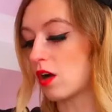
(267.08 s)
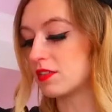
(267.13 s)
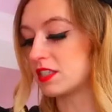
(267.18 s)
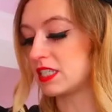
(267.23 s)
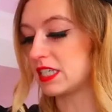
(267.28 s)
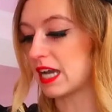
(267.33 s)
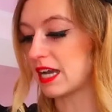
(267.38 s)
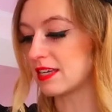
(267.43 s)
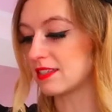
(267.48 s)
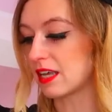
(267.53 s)

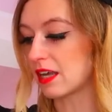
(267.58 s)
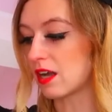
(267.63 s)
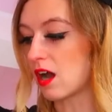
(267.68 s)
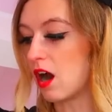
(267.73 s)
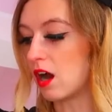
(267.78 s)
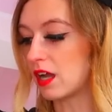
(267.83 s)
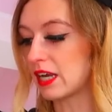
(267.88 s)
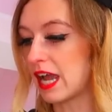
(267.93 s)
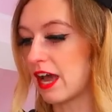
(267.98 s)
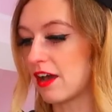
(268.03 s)
obviously guys, I
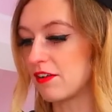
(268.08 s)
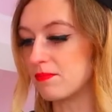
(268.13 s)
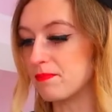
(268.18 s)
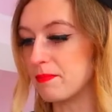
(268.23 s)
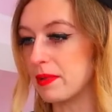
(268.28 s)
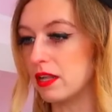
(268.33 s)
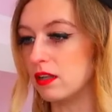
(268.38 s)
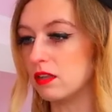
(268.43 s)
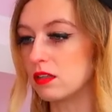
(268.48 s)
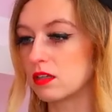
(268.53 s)
can't have
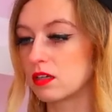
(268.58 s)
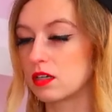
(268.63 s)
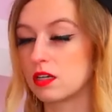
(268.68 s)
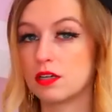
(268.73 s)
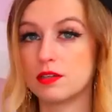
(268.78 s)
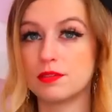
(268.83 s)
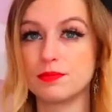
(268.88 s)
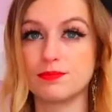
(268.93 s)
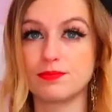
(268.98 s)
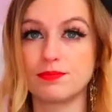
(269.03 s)
milk
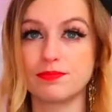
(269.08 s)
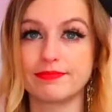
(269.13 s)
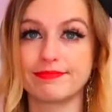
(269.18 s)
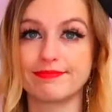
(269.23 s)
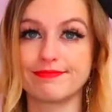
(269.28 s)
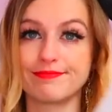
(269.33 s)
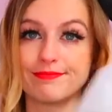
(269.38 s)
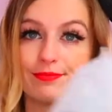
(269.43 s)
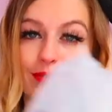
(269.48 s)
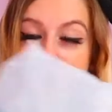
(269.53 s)

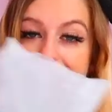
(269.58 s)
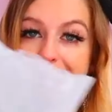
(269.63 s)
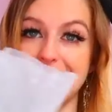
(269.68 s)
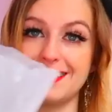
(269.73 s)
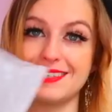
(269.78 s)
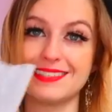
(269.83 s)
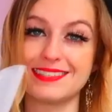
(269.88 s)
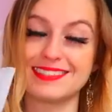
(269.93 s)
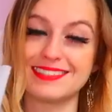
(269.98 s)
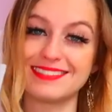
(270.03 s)
with
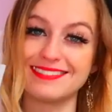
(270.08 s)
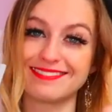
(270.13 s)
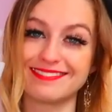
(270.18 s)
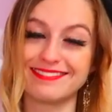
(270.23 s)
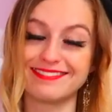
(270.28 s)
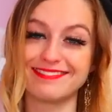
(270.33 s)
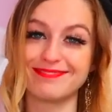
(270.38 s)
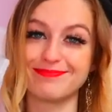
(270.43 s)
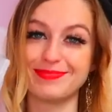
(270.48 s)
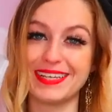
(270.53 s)
these
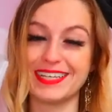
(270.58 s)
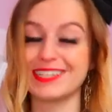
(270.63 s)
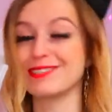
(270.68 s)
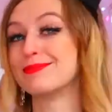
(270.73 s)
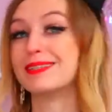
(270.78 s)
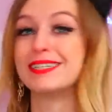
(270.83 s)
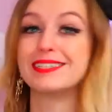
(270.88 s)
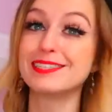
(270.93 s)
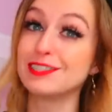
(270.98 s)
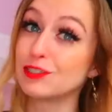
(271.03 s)
because
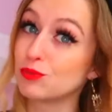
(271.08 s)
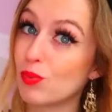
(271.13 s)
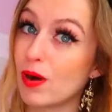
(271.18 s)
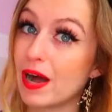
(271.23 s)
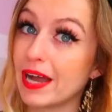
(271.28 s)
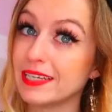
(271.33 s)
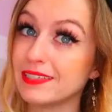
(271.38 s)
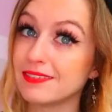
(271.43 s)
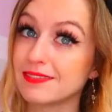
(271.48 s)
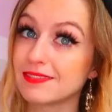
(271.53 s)
milk is
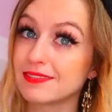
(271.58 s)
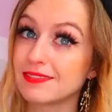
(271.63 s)
white.